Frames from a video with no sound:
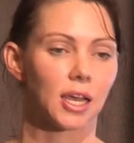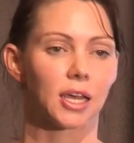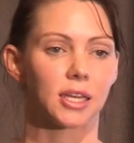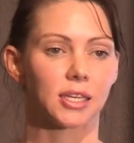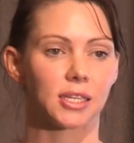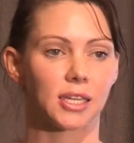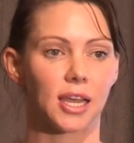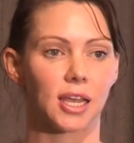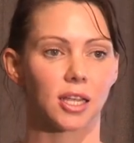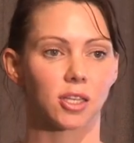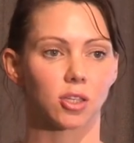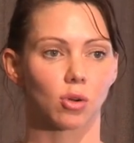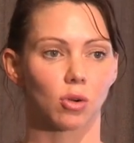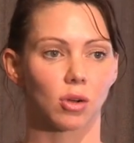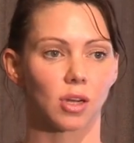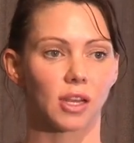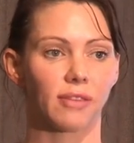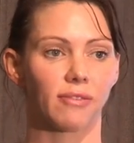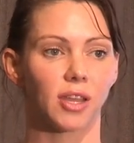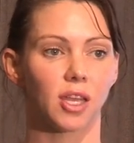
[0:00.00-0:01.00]
a tax or
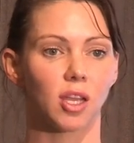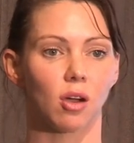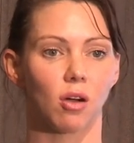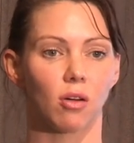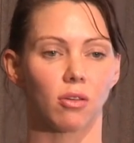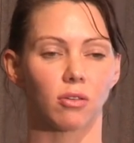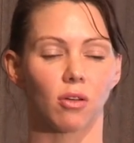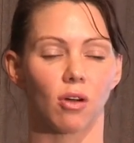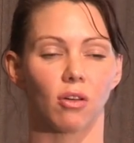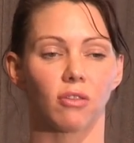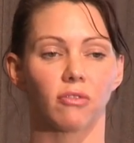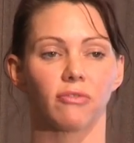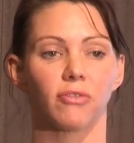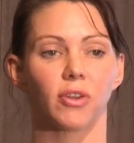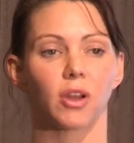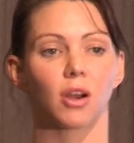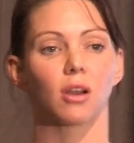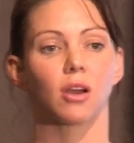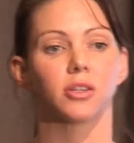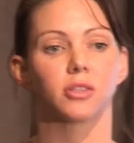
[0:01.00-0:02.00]
a levy on, on
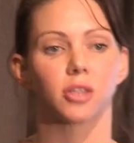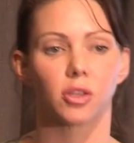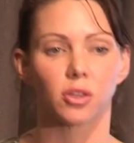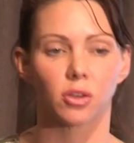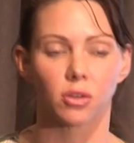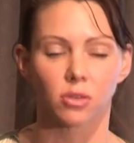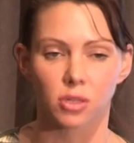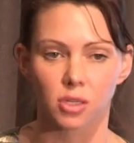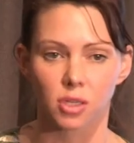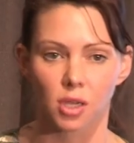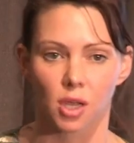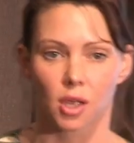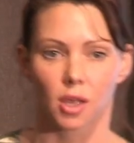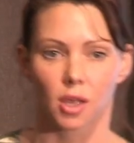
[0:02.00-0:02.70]
fertiliser use.